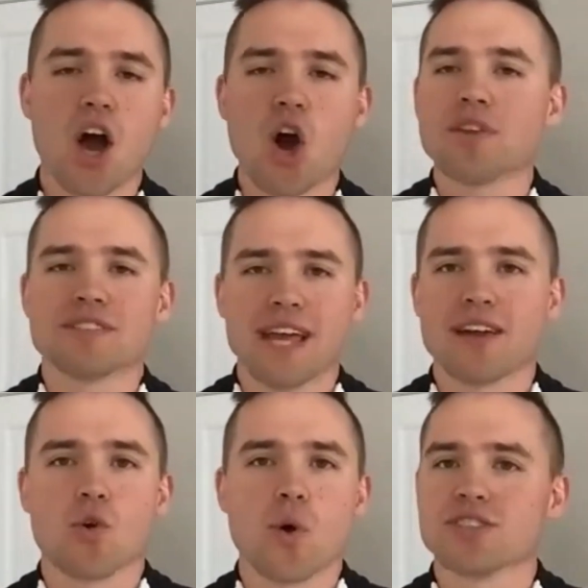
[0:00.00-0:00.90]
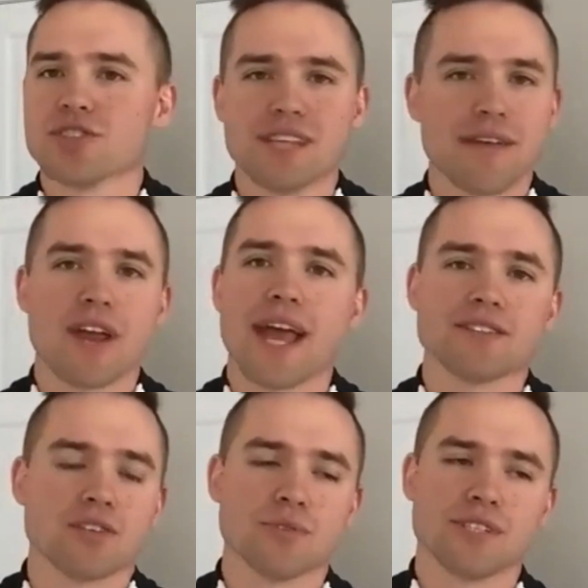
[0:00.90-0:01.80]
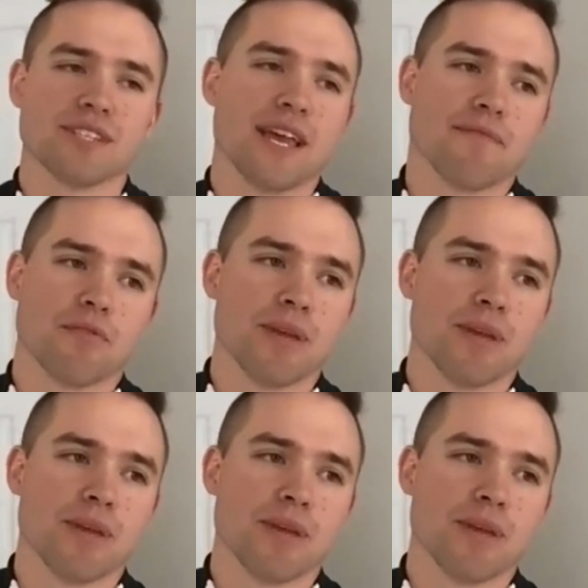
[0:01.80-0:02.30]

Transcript: All the standard questions. Every answer was the same for